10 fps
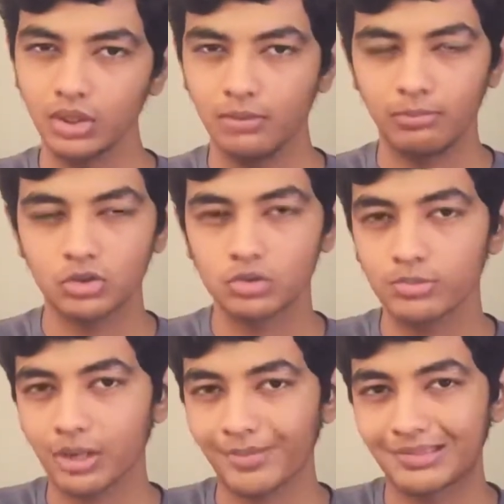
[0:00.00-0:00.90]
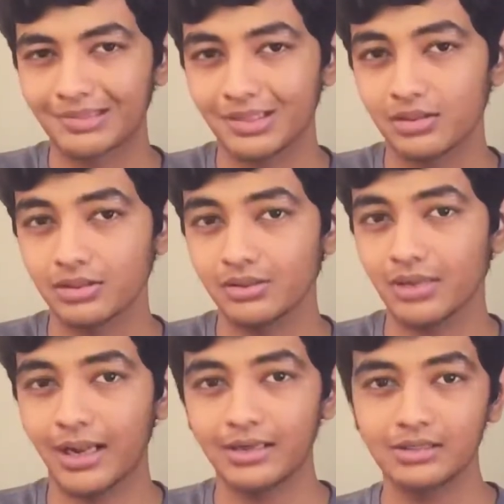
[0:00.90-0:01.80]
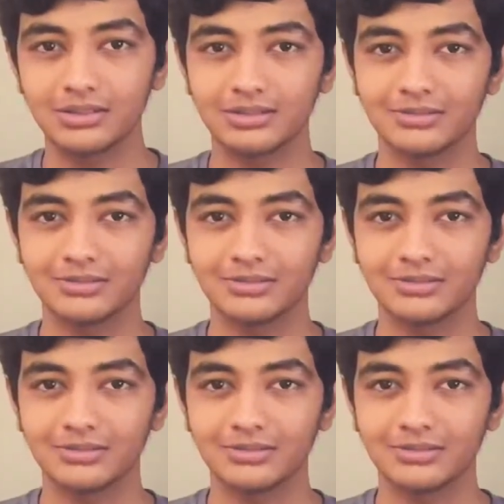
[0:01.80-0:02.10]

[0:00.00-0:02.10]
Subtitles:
But 2 megapixel sensor aren't